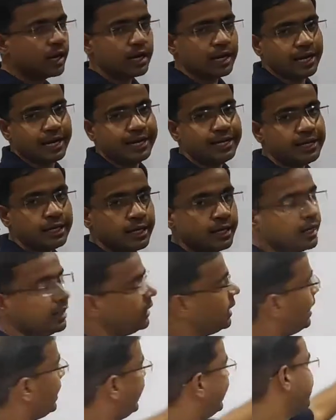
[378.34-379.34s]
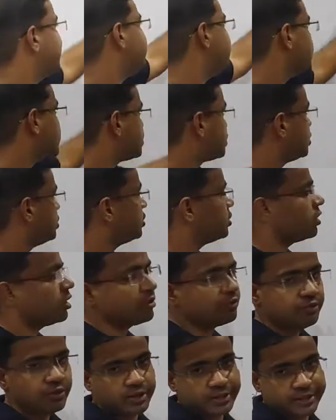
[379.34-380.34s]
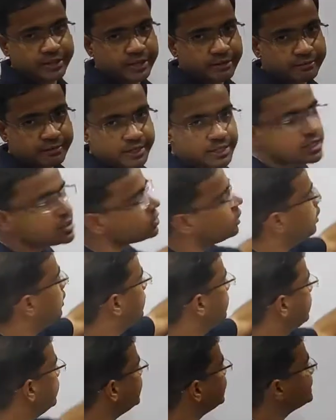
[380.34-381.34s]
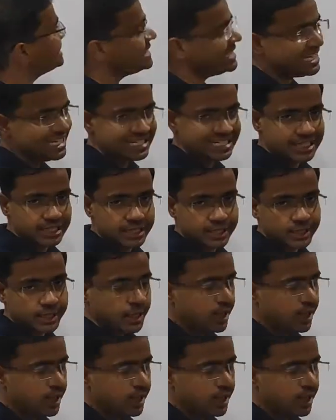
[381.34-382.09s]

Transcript: line I have just drawn for the reference on the cylinder.